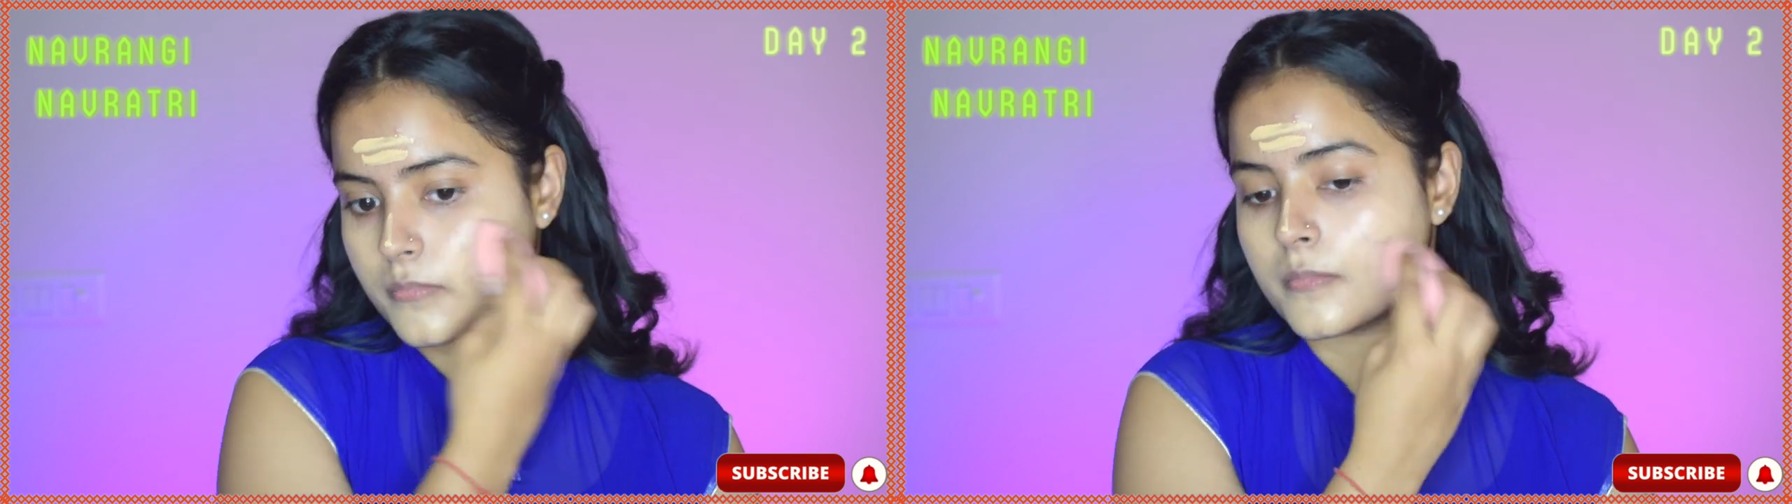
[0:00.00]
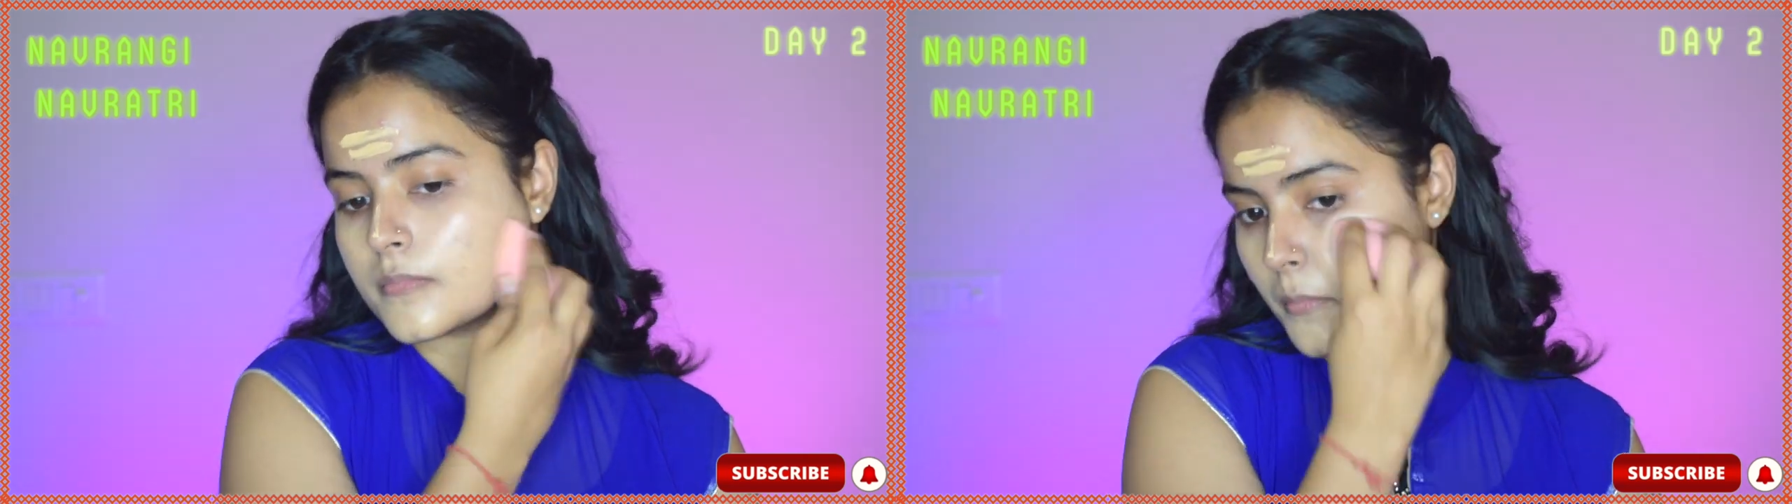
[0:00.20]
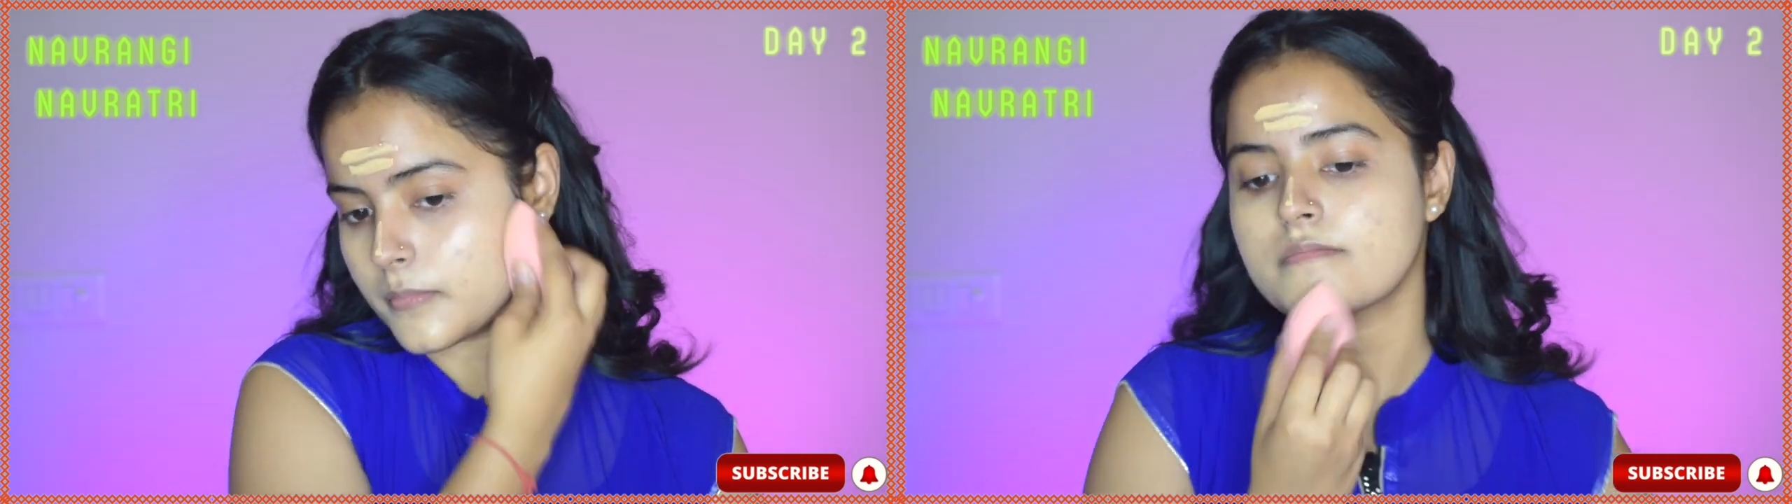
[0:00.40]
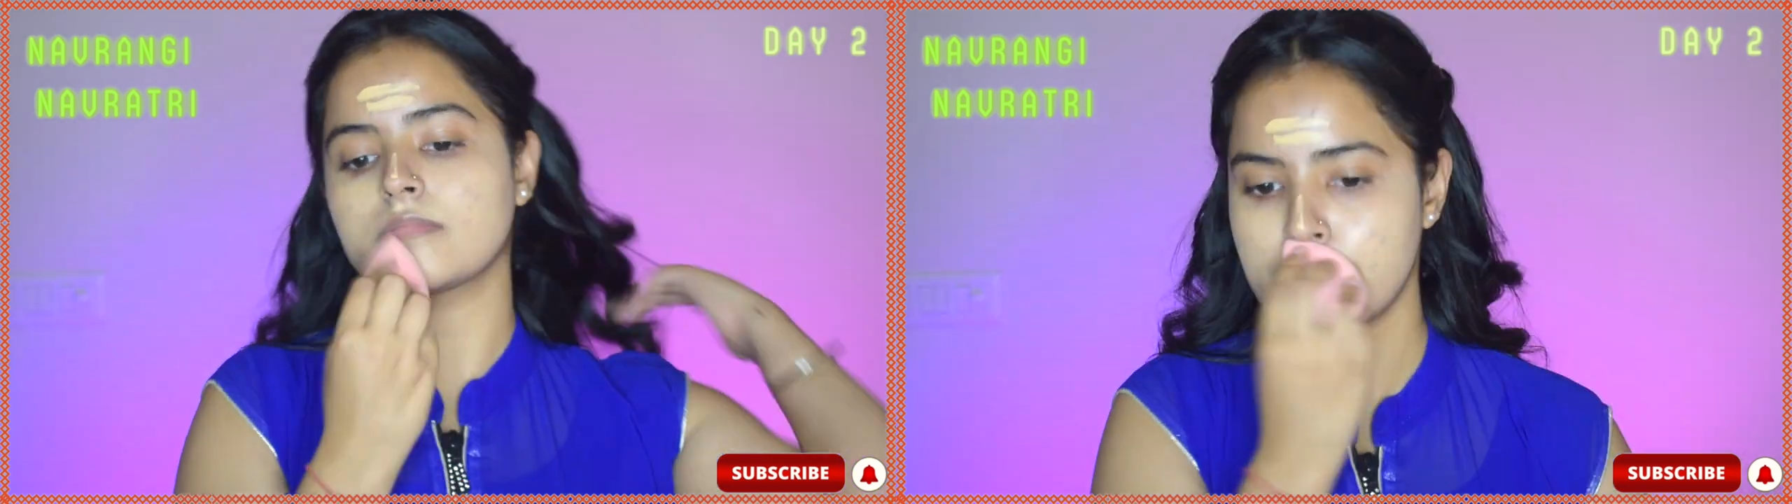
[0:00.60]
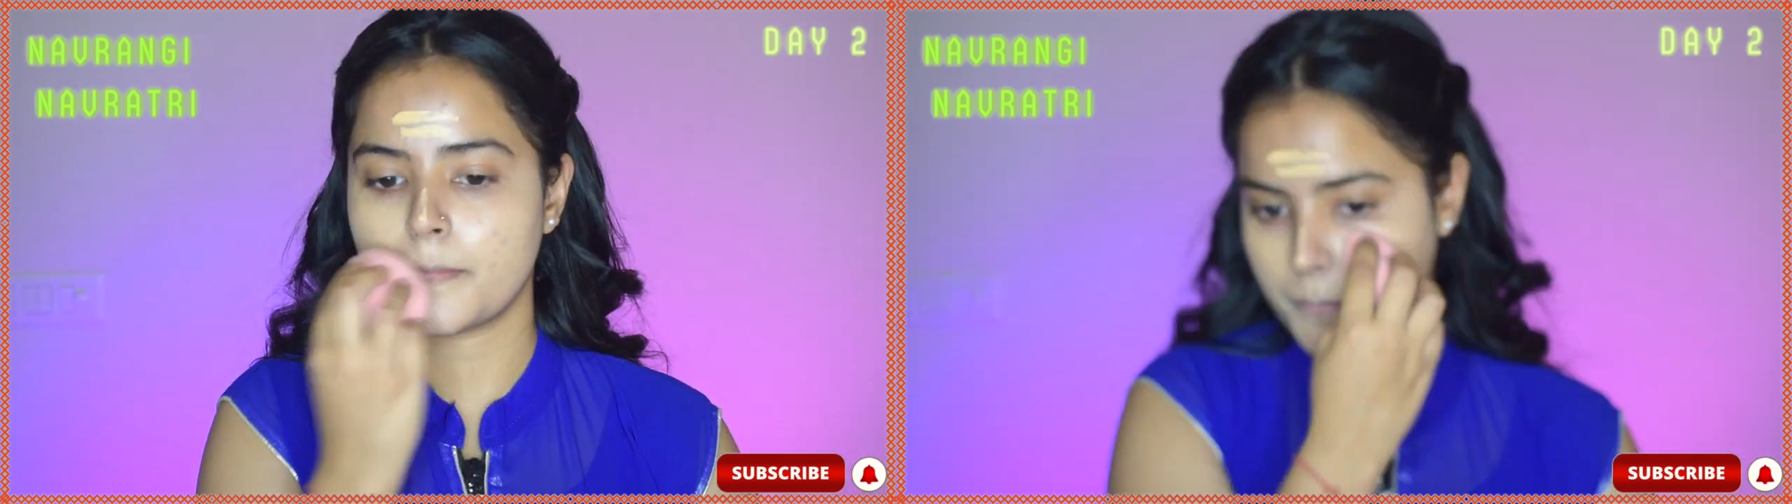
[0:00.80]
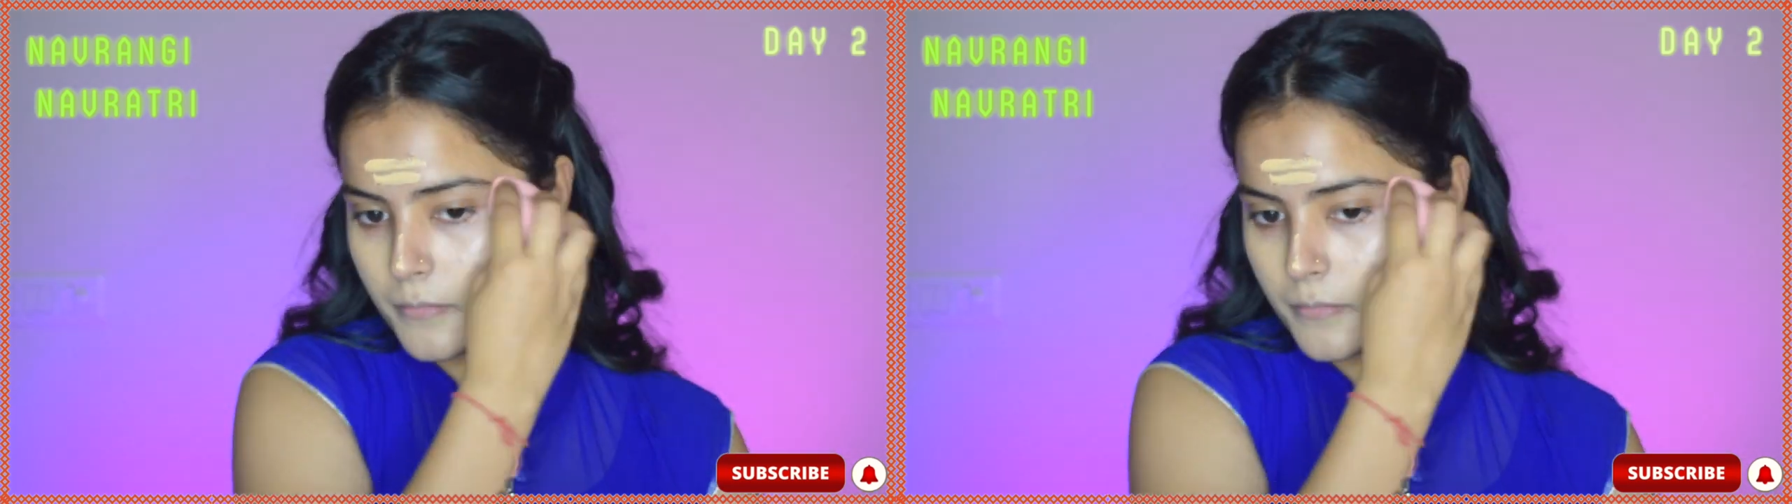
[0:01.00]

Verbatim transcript: It is a medium